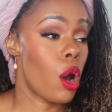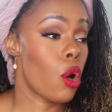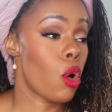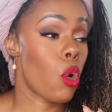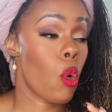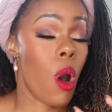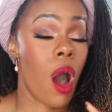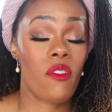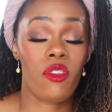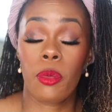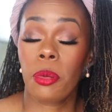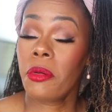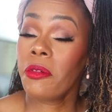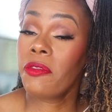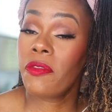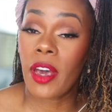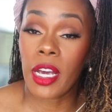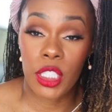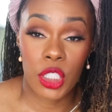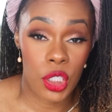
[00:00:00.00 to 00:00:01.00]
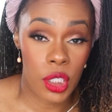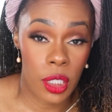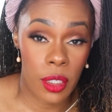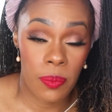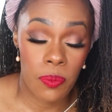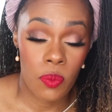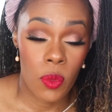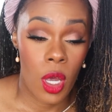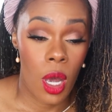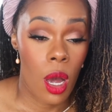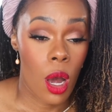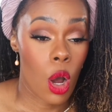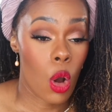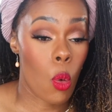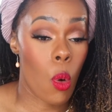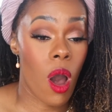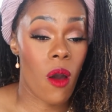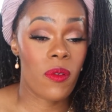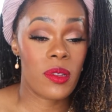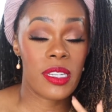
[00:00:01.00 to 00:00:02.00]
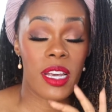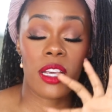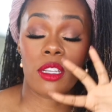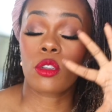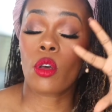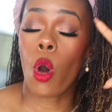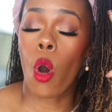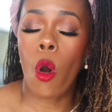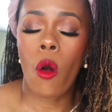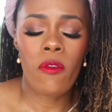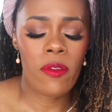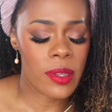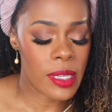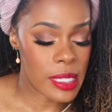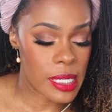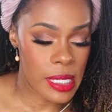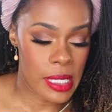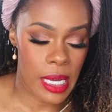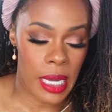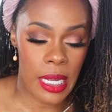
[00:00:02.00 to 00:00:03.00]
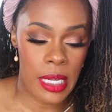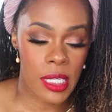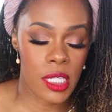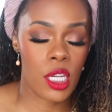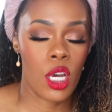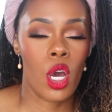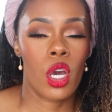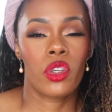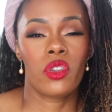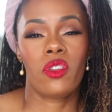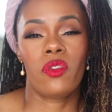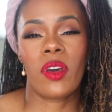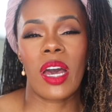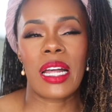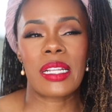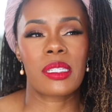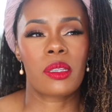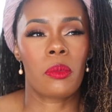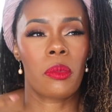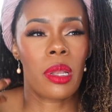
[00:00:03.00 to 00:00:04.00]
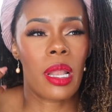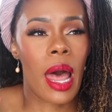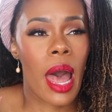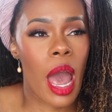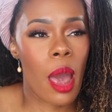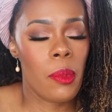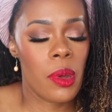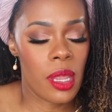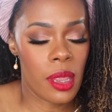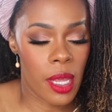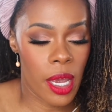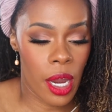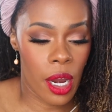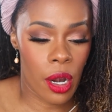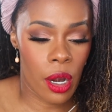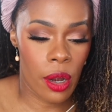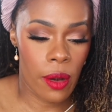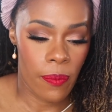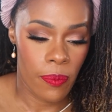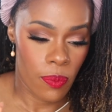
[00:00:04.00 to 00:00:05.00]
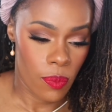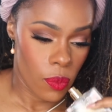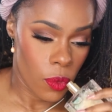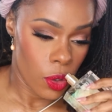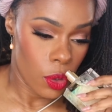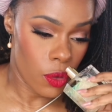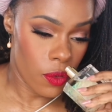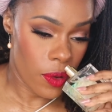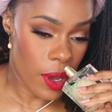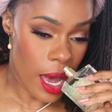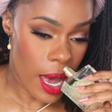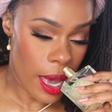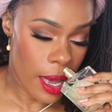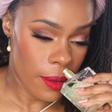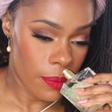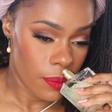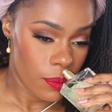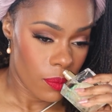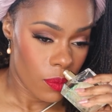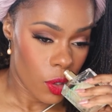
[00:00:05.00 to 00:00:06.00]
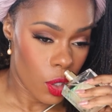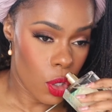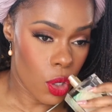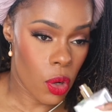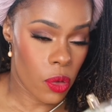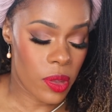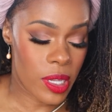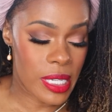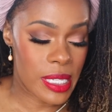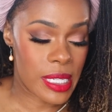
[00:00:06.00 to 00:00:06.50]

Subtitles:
Guava perfection. Guava takes over the scent. You've got some lime in there. You've got, the